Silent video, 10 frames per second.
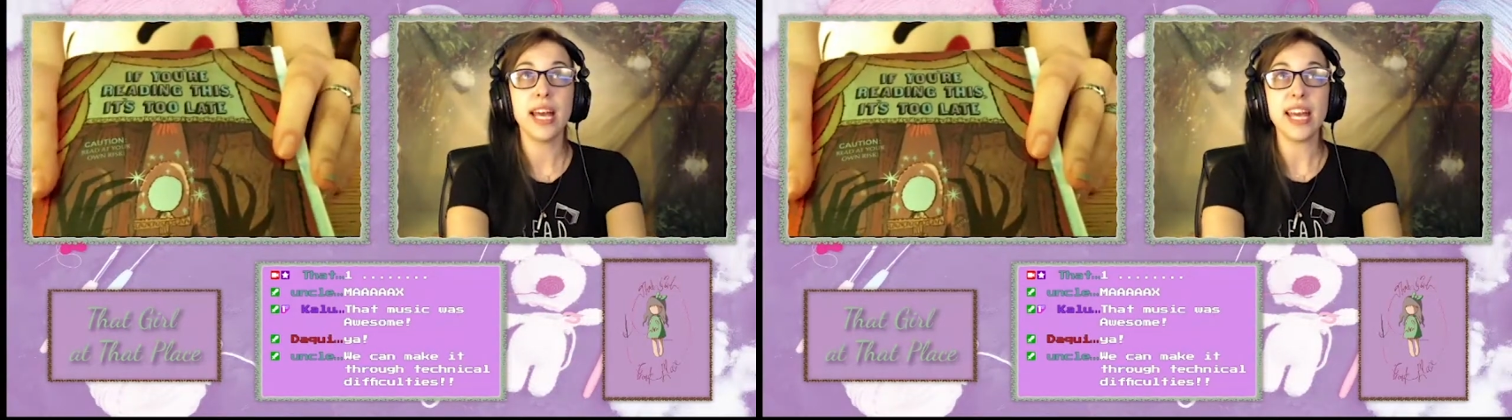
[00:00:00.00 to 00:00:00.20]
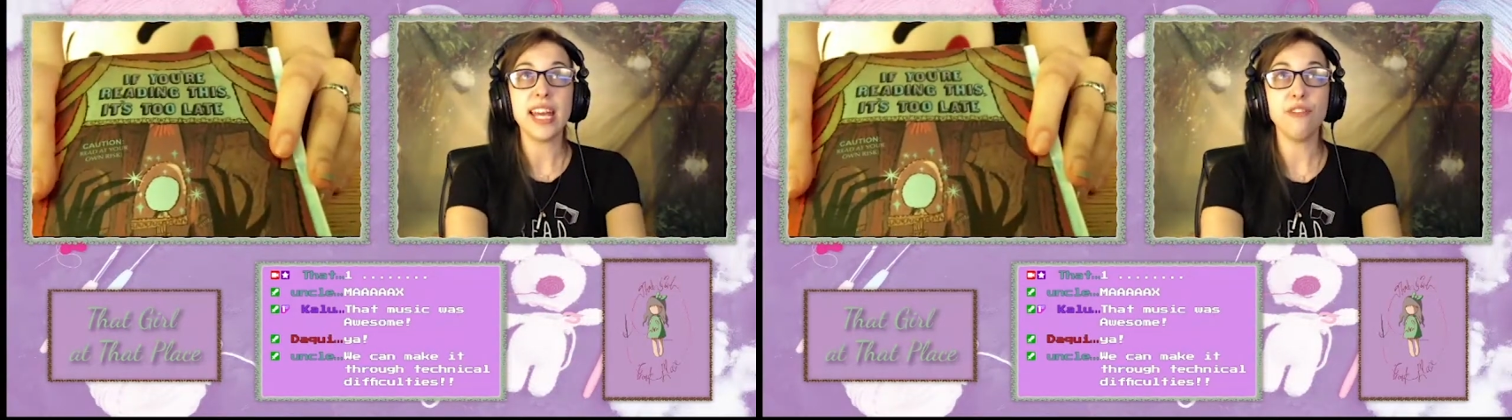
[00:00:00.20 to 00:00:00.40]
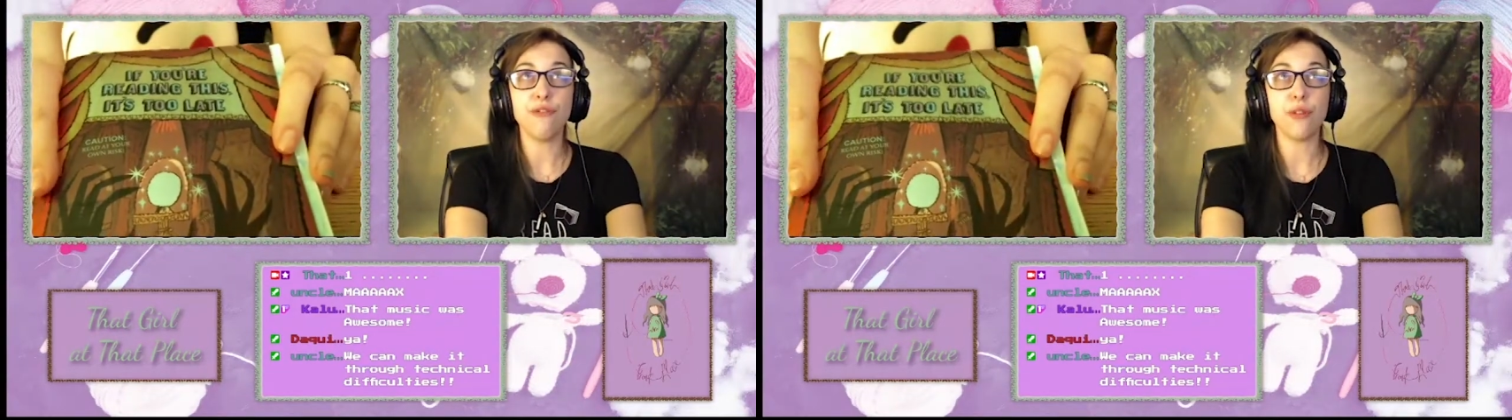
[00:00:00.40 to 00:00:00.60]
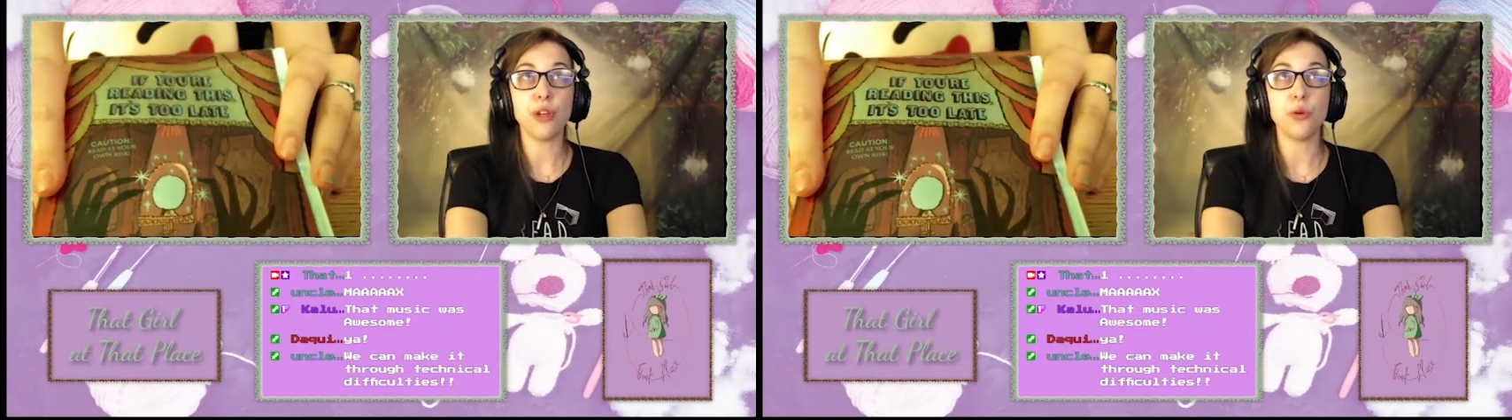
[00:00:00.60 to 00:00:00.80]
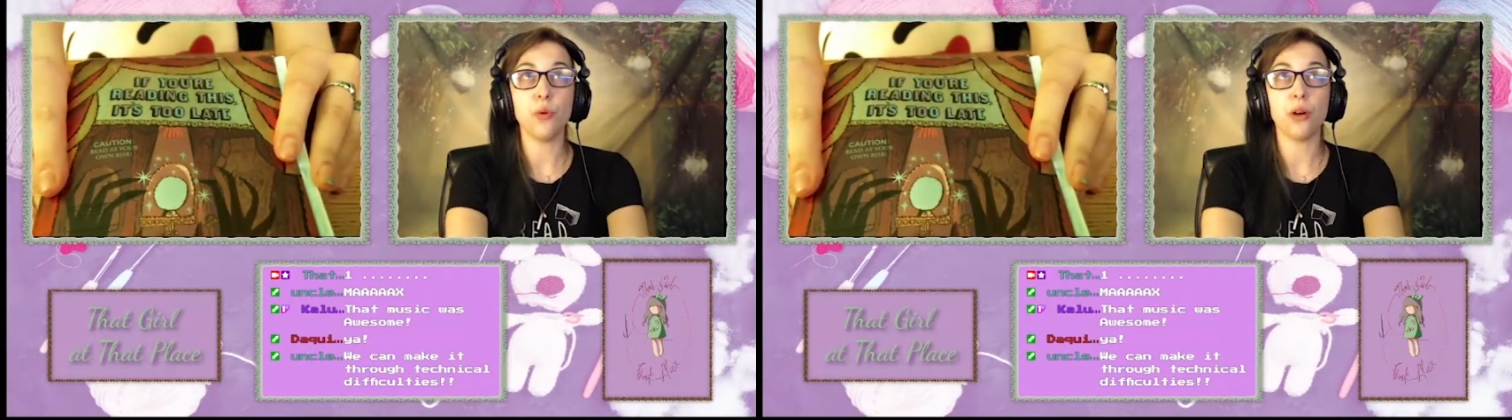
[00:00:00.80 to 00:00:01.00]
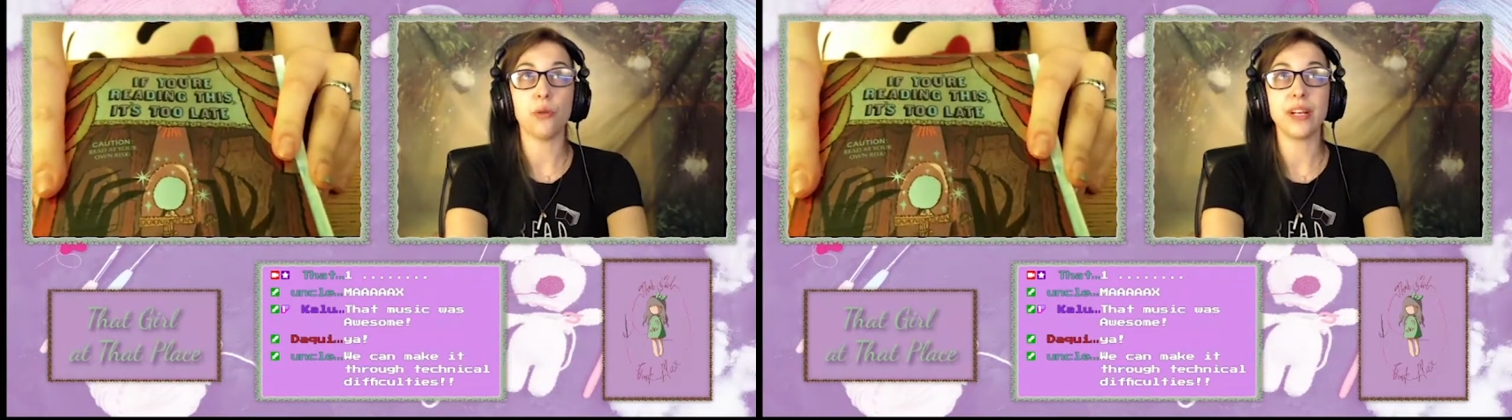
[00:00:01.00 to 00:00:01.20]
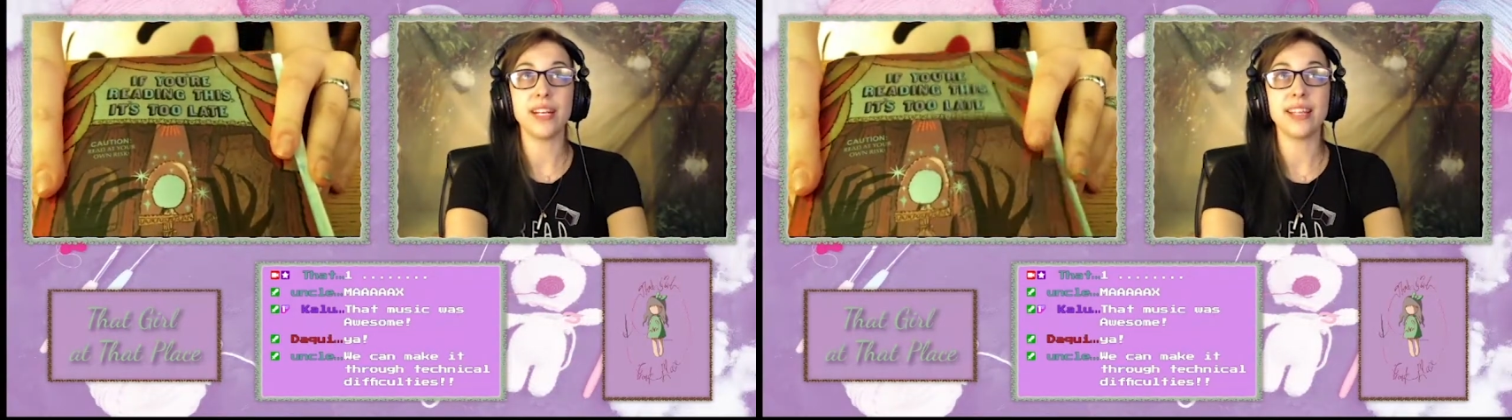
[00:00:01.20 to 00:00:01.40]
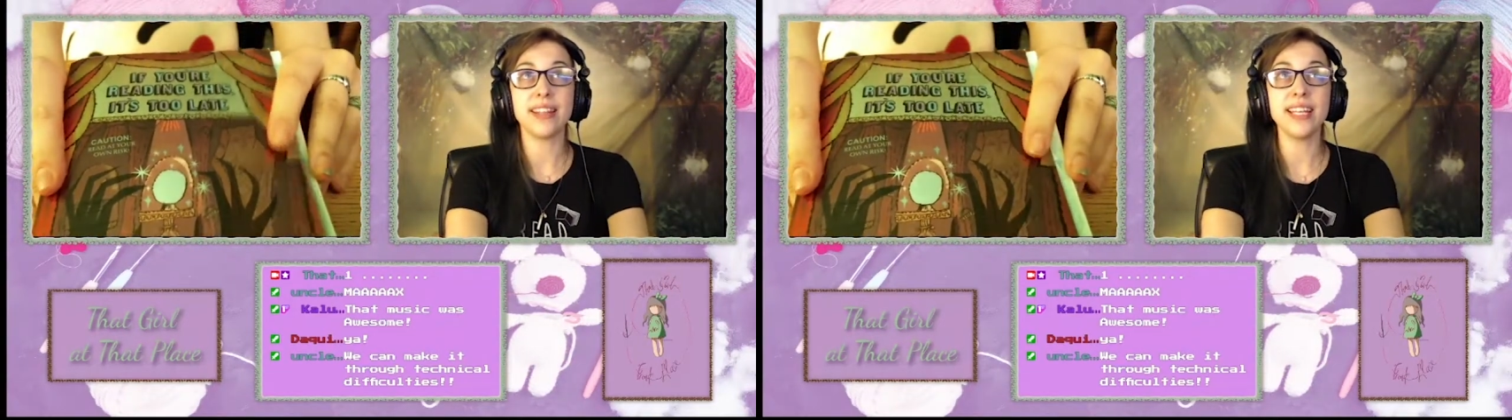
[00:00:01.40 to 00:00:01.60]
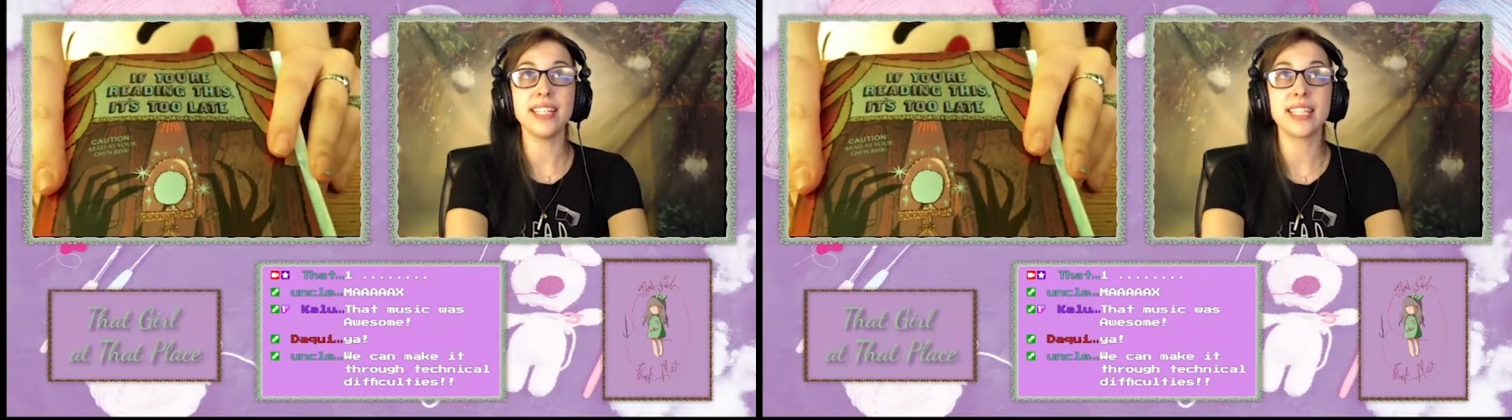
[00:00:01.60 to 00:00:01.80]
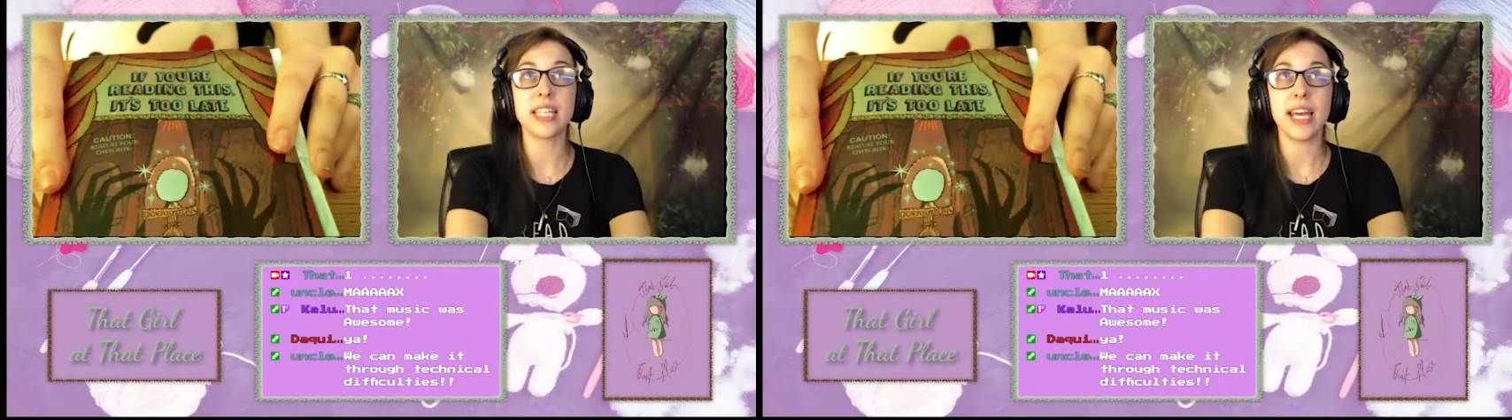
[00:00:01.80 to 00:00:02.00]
If You Are Reading This,